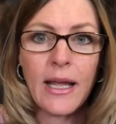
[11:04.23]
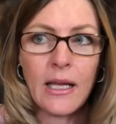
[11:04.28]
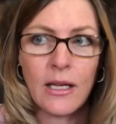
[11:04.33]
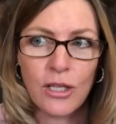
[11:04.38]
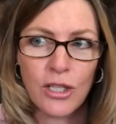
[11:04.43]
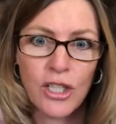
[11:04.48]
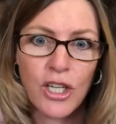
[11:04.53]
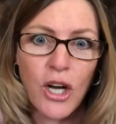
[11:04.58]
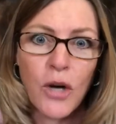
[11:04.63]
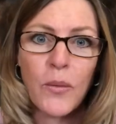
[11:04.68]

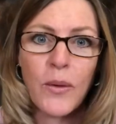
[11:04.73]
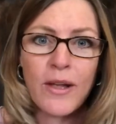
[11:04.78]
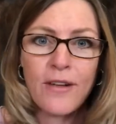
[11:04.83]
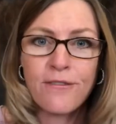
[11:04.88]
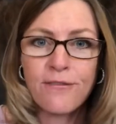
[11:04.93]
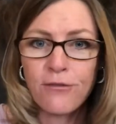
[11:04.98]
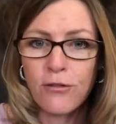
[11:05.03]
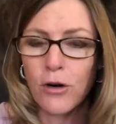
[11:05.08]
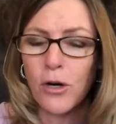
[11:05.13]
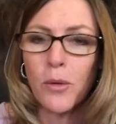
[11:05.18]
In going
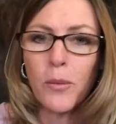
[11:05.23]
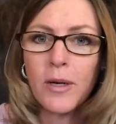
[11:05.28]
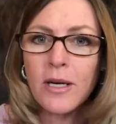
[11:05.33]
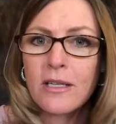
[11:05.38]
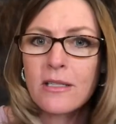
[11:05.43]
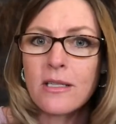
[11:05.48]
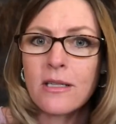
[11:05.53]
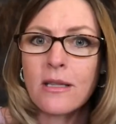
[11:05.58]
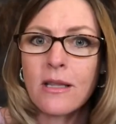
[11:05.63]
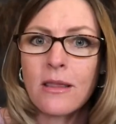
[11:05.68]
forward
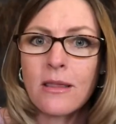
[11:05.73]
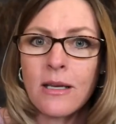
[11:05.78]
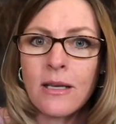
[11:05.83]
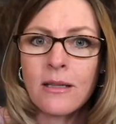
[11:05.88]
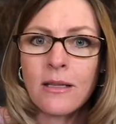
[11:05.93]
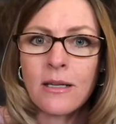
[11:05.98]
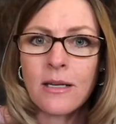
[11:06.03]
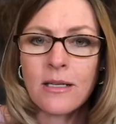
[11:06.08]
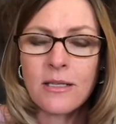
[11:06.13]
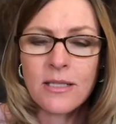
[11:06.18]
to the thing
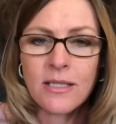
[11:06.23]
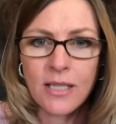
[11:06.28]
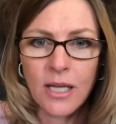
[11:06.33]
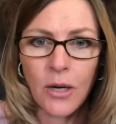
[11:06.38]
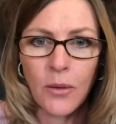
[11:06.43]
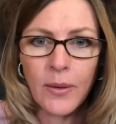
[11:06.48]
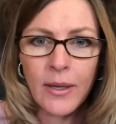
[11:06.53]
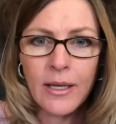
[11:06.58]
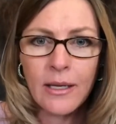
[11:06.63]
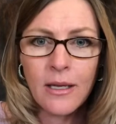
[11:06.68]
that it's
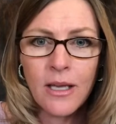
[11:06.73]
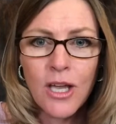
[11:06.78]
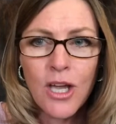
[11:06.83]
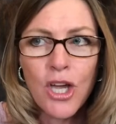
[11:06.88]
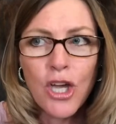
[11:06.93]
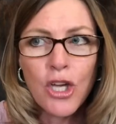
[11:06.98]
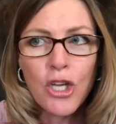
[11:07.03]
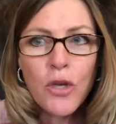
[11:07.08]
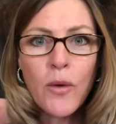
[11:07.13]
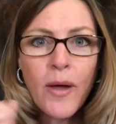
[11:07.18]
going.
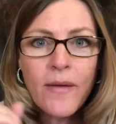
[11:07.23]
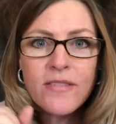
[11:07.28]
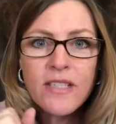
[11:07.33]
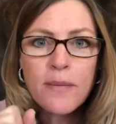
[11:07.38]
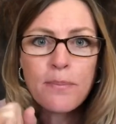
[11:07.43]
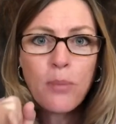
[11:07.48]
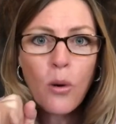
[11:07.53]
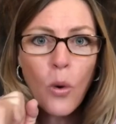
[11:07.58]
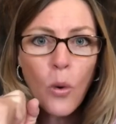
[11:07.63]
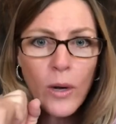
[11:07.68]
You have to
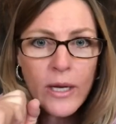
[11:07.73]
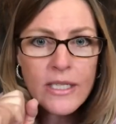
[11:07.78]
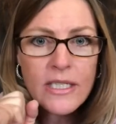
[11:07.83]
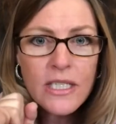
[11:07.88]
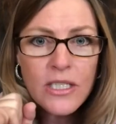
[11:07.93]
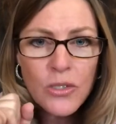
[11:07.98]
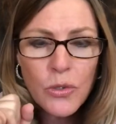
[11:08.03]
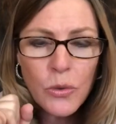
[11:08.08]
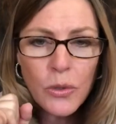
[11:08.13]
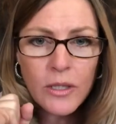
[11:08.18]
point
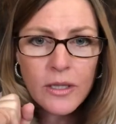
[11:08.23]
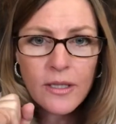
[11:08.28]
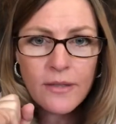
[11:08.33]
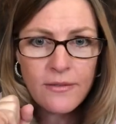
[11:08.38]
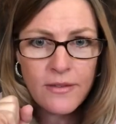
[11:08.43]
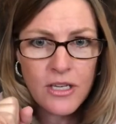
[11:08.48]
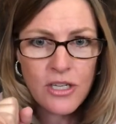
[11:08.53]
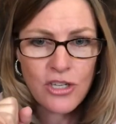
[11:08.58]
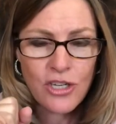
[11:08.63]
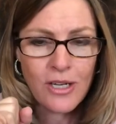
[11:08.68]
it toward the
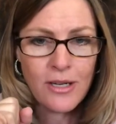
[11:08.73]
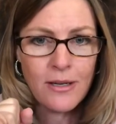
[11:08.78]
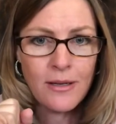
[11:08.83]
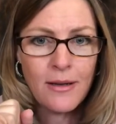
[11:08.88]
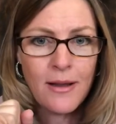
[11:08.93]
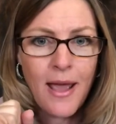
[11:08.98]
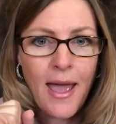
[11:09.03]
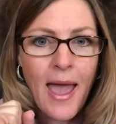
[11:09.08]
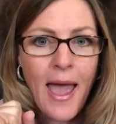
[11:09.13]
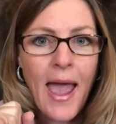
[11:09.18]
vision
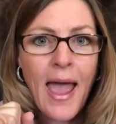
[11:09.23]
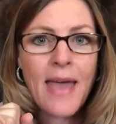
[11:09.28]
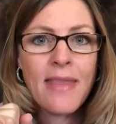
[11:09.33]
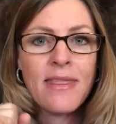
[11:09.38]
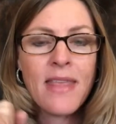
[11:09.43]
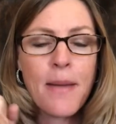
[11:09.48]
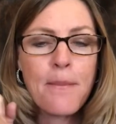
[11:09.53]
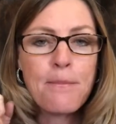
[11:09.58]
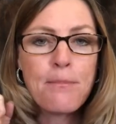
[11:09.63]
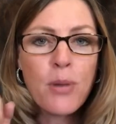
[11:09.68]
and
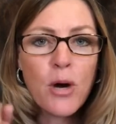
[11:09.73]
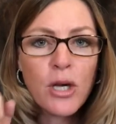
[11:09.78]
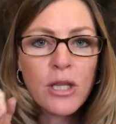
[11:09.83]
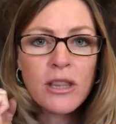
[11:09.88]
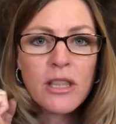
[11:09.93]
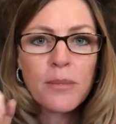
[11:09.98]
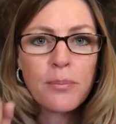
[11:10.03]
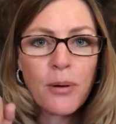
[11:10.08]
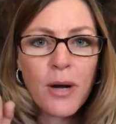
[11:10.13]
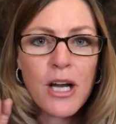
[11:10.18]
then
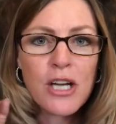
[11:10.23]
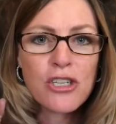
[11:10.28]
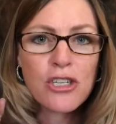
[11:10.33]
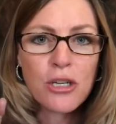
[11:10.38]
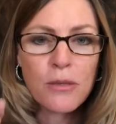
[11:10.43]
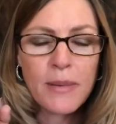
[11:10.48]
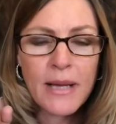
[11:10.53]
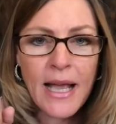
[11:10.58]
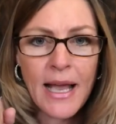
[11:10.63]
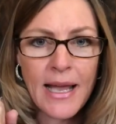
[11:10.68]
put the
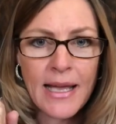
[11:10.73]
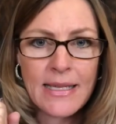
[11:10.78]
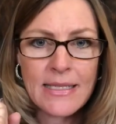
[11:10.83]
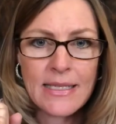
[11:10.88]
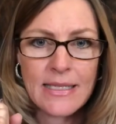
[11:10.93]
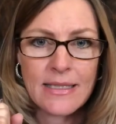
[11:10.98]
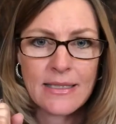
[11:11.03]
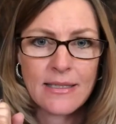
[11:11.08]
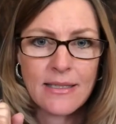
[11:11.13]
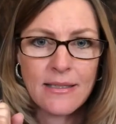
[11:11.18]
pressure behind
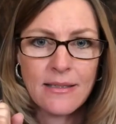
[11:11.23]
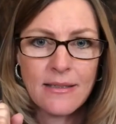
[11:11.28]
it.